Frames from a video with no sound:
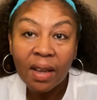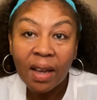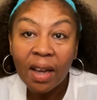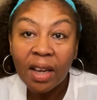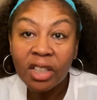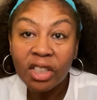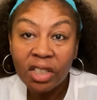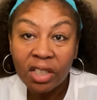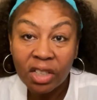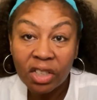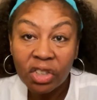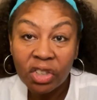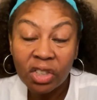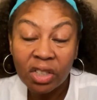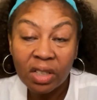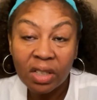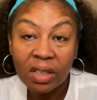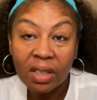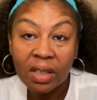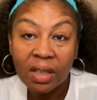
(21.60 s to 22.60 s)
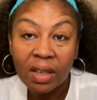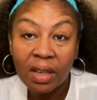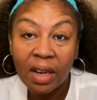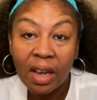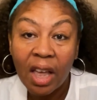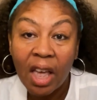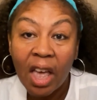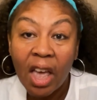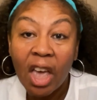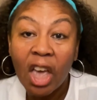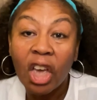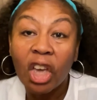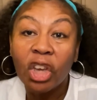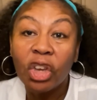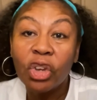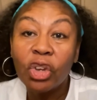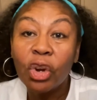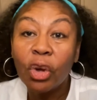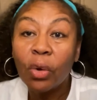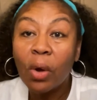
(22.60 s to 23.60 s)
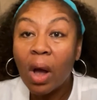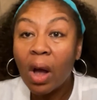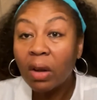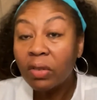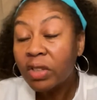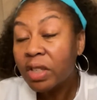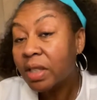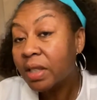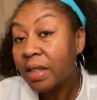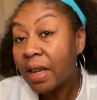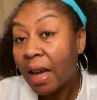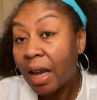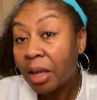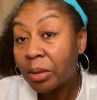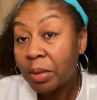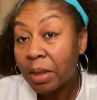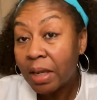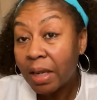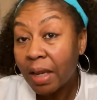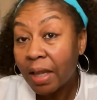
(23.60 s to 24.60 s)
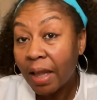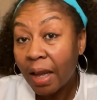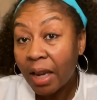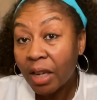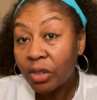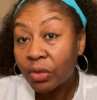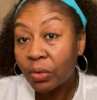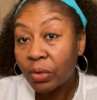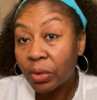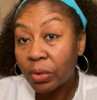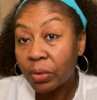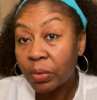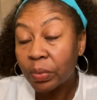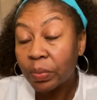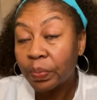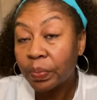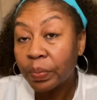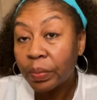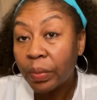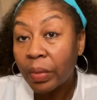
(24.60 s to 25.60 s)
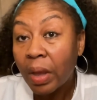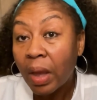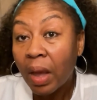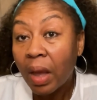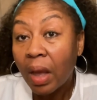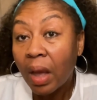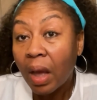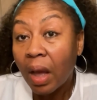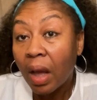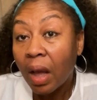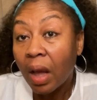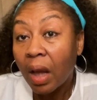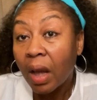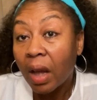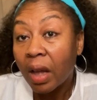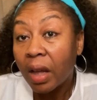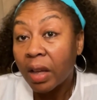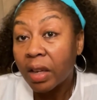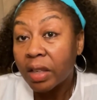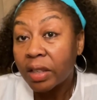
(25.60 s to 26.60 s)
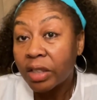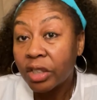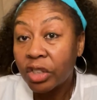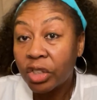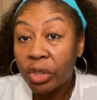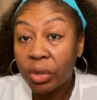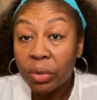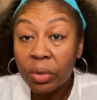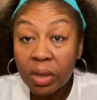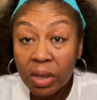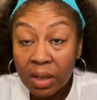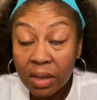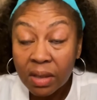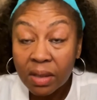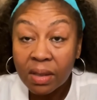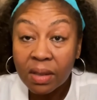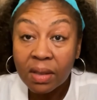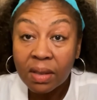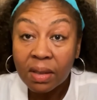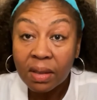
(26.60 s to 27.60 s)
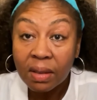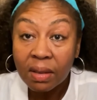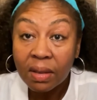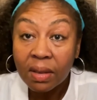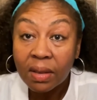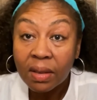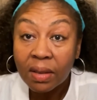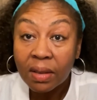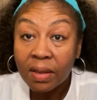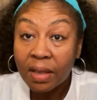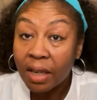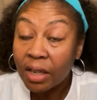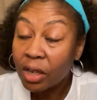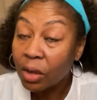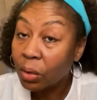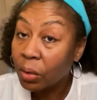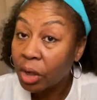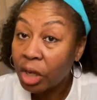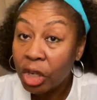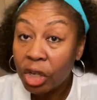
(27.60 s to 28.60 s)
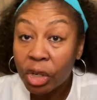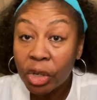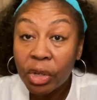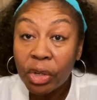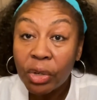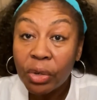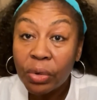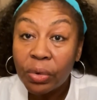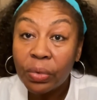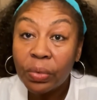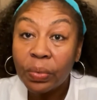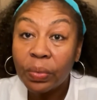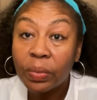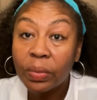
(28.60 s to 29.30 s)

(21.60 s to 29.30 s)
attention. Oftentimes in the classroom, students, they don't hear you.